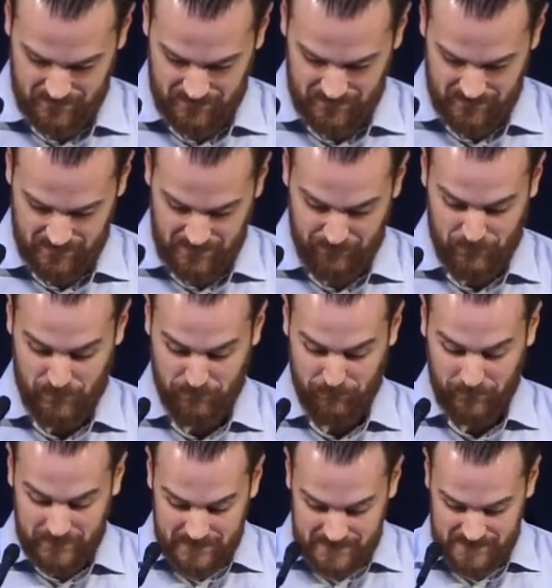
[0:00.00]
If your
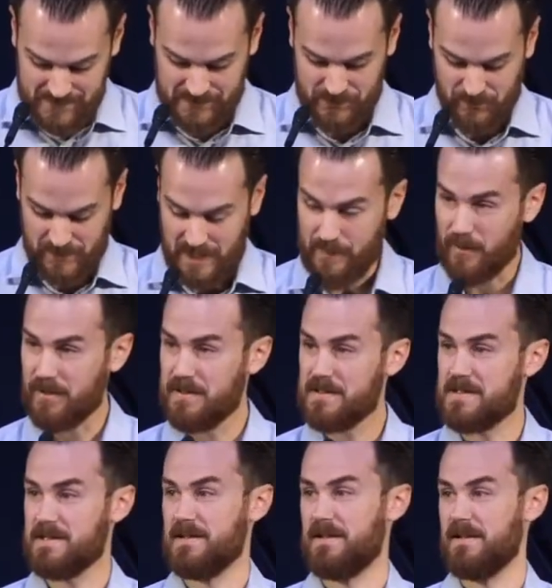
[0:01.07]
friends, your
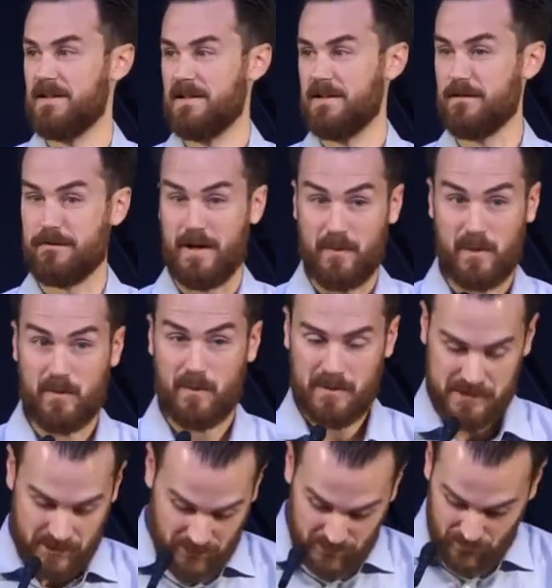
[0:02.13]
neighbors, your family
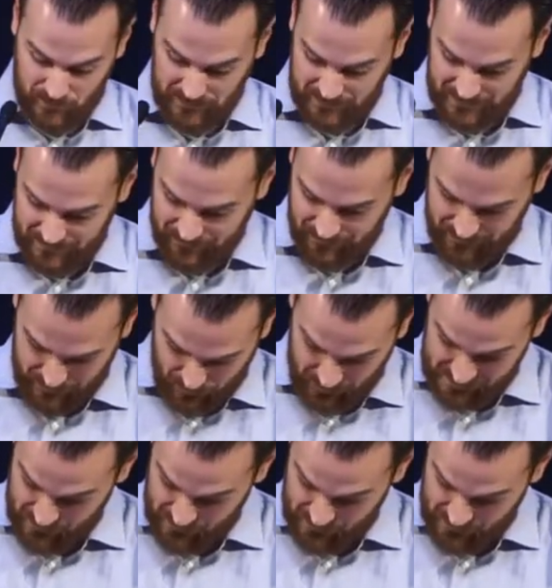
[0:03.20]
members are going to believe, there must be